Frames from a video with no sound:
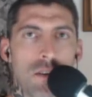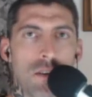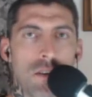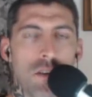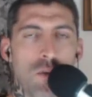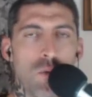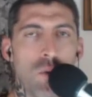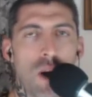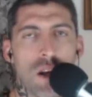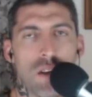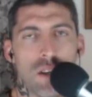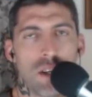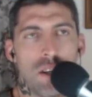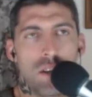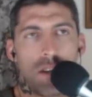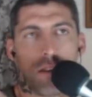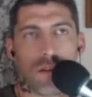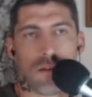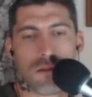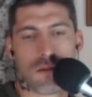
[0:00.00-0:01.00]
Well, he
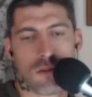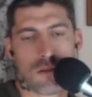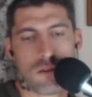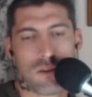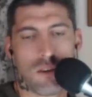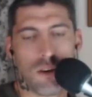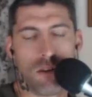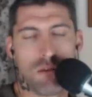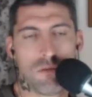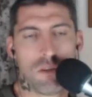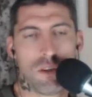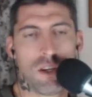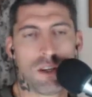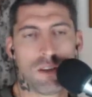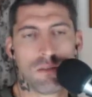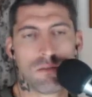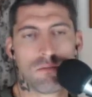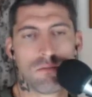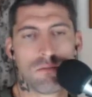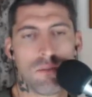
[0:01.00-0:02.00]
didn't
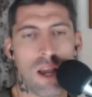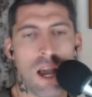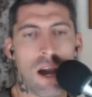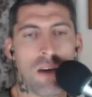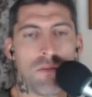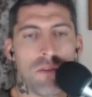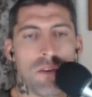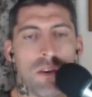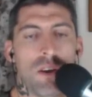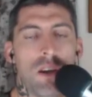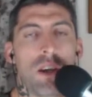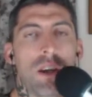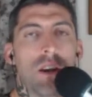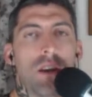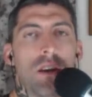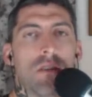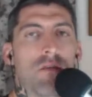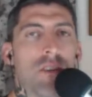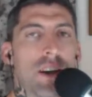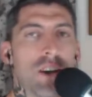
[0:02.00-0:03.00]

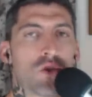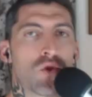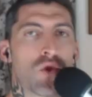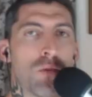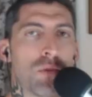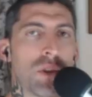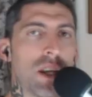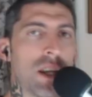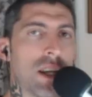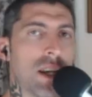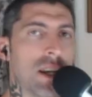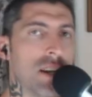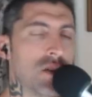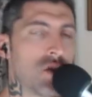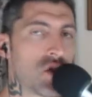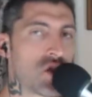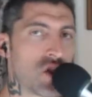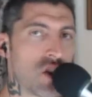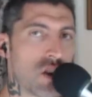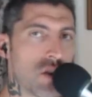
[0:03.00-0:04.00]
invite Tripoli to
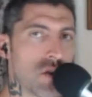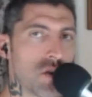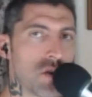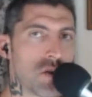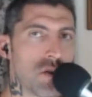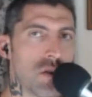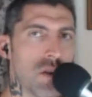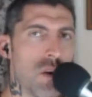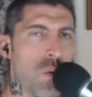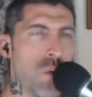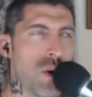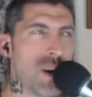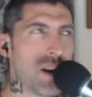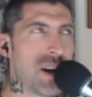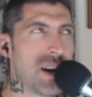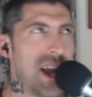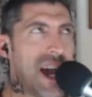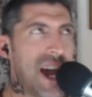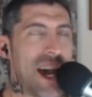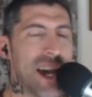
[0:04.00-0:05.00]
his church. What
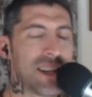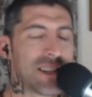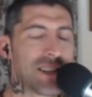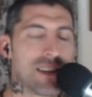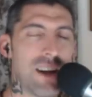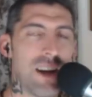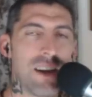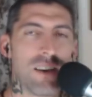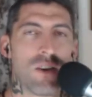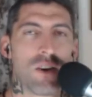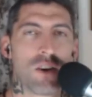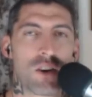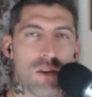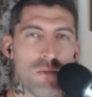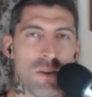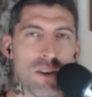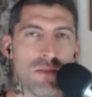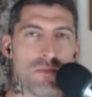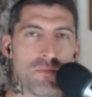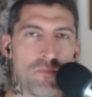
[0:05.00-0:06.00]
an asinine
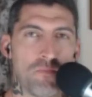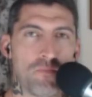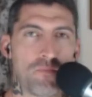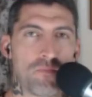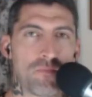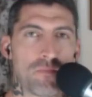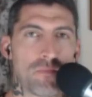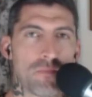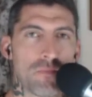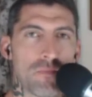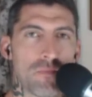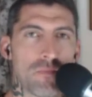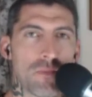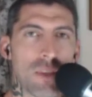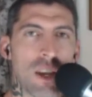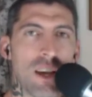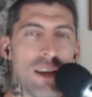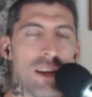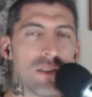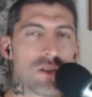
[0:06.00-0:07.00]
argument.
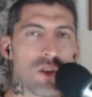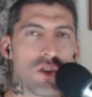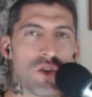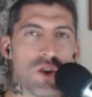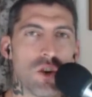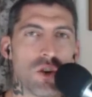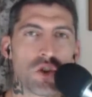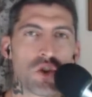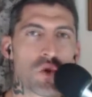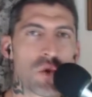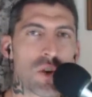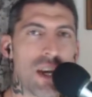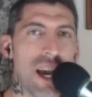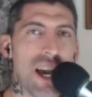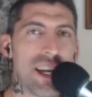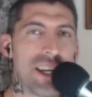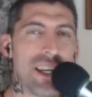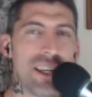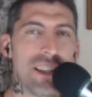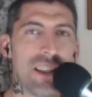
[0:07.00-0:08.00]
Is adultery
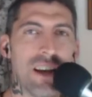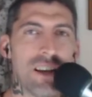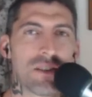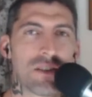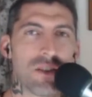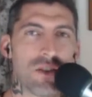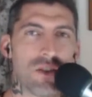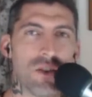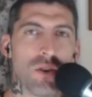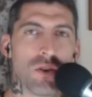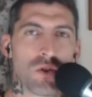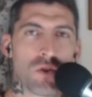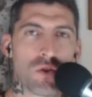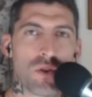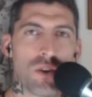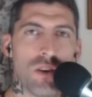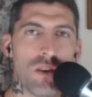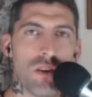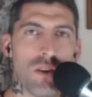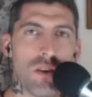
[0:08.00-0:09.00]
any less
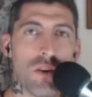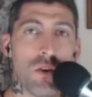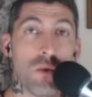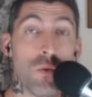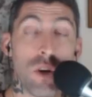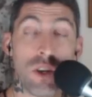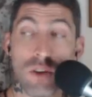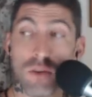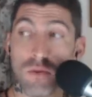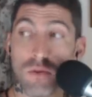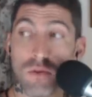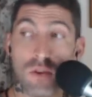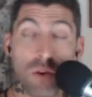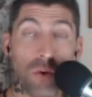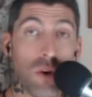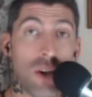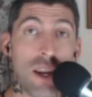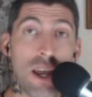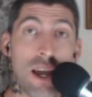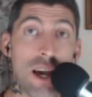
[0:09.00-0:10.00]
adultery when you
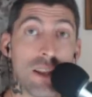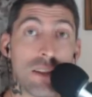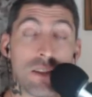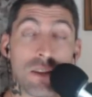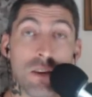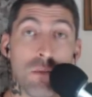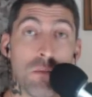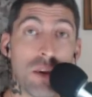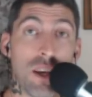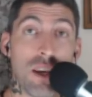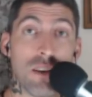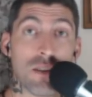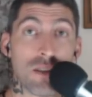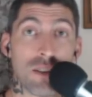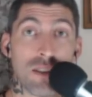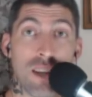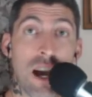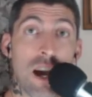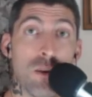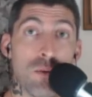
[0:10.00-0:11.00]
do it at somebody
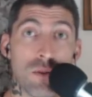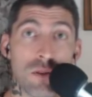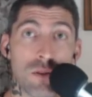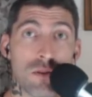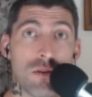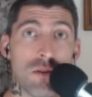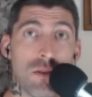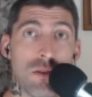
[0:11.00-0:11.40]
else's house?